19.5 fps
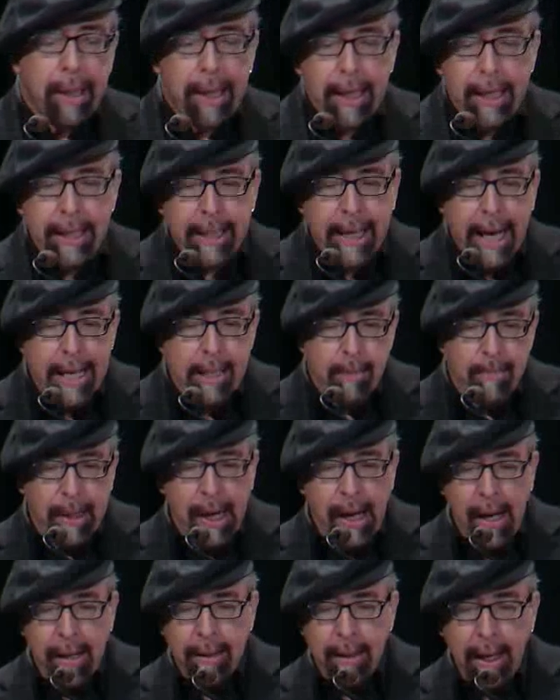In the case of
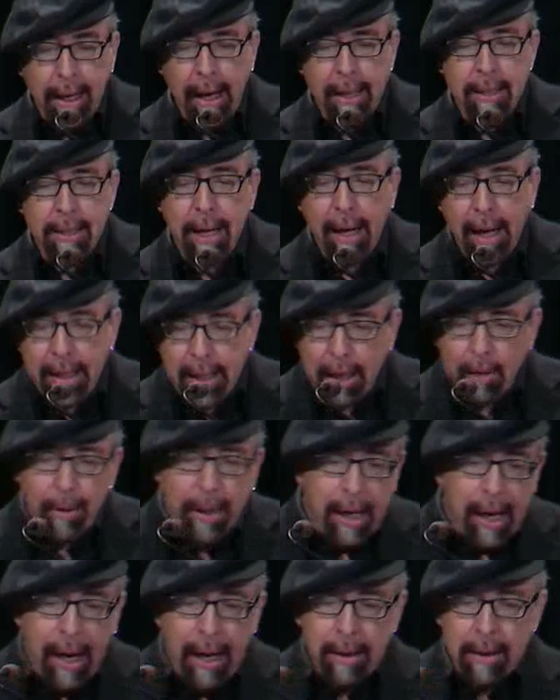McConnell, like I said, I think we
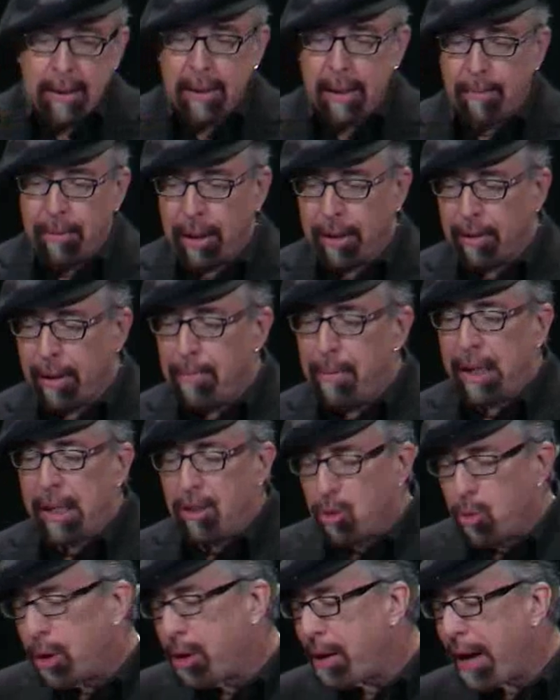can to some degree
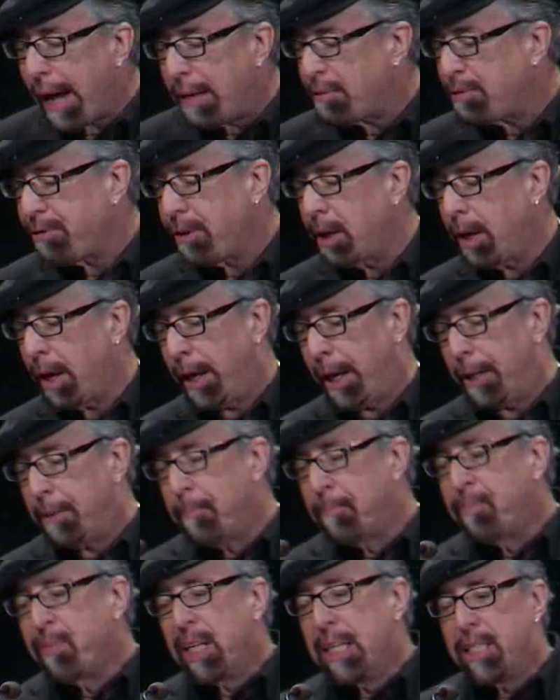because we're out front on it.
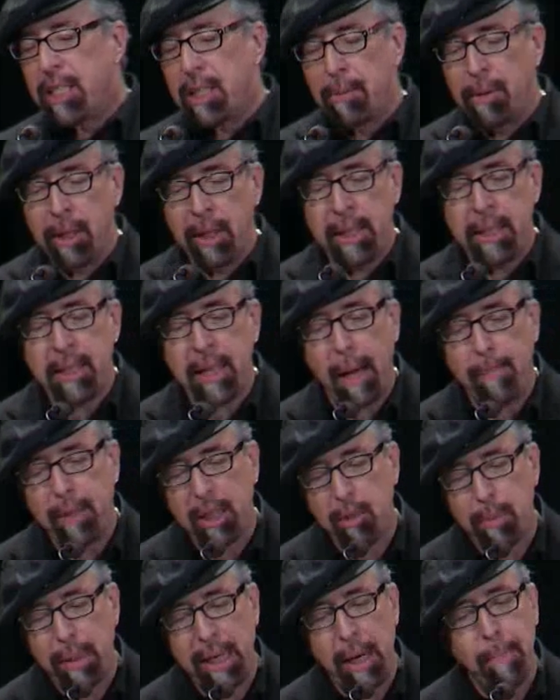Similarly,
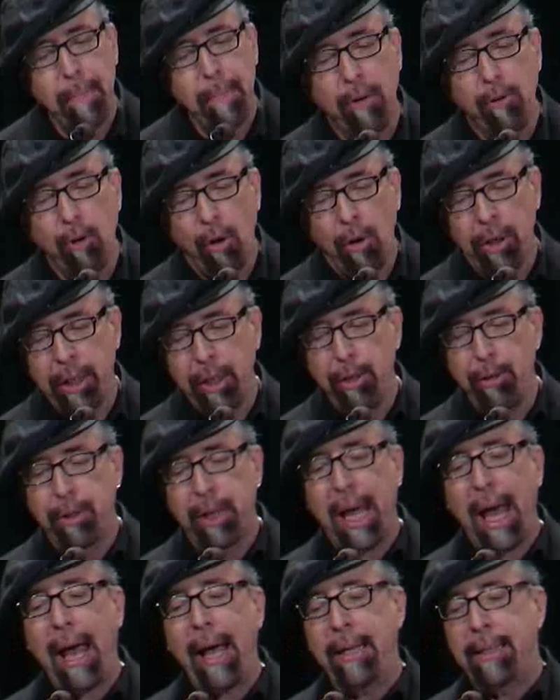skeptics played a role in the
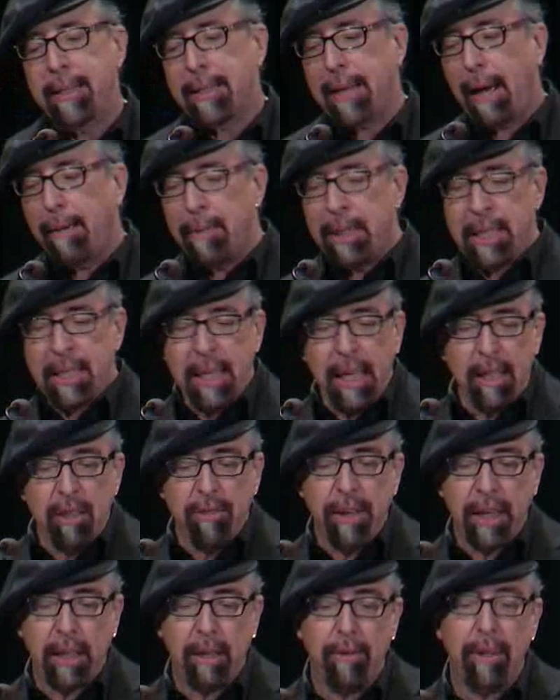UK and Simon Singh's
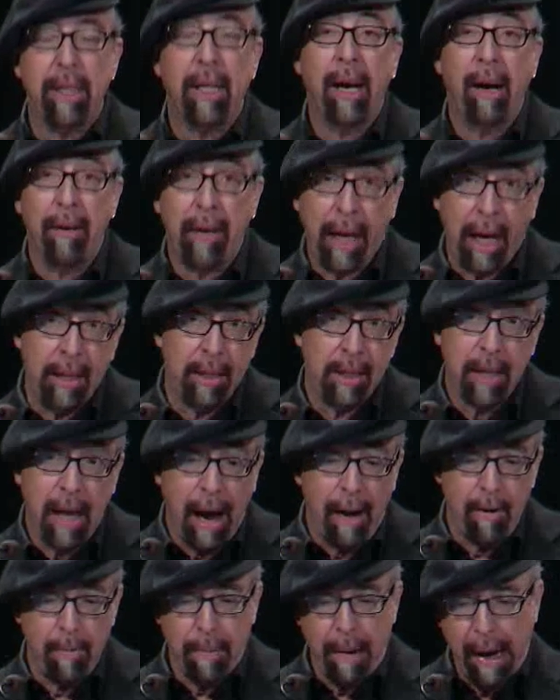victory there against
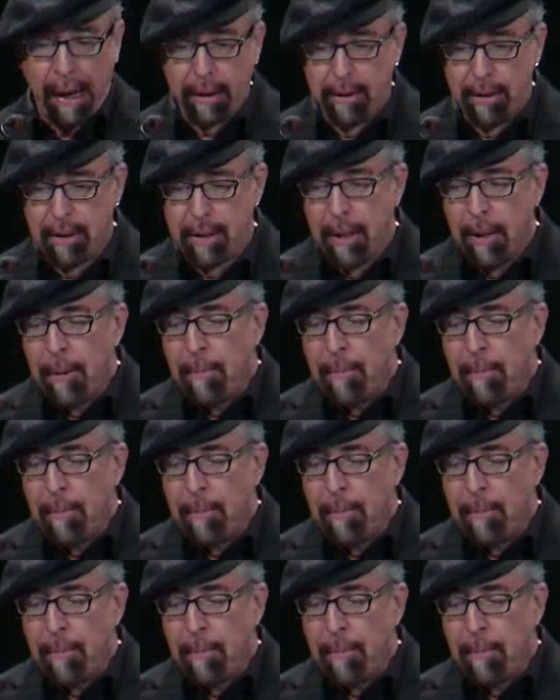chiropractors.